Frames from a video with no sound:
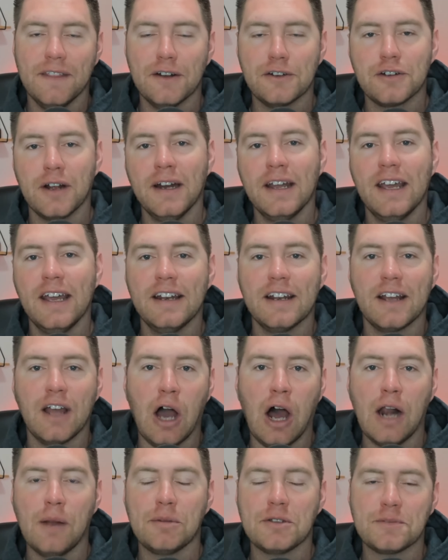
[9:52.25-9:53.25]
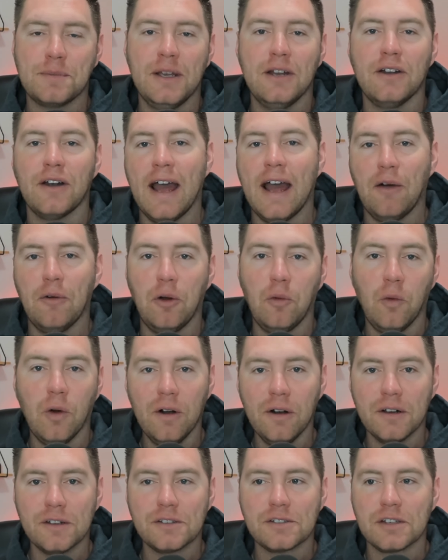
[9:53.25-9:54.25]
They're trying to get caught up to speed on how it
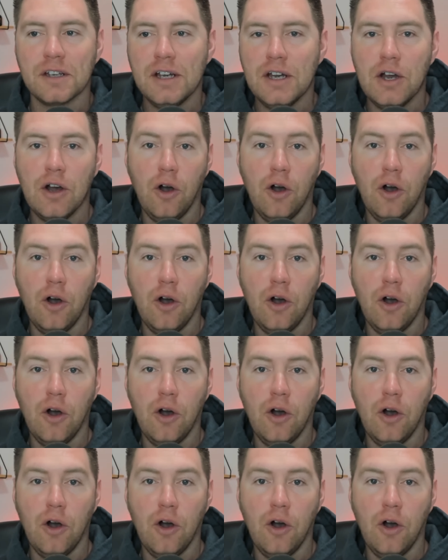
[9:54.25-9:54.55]
works.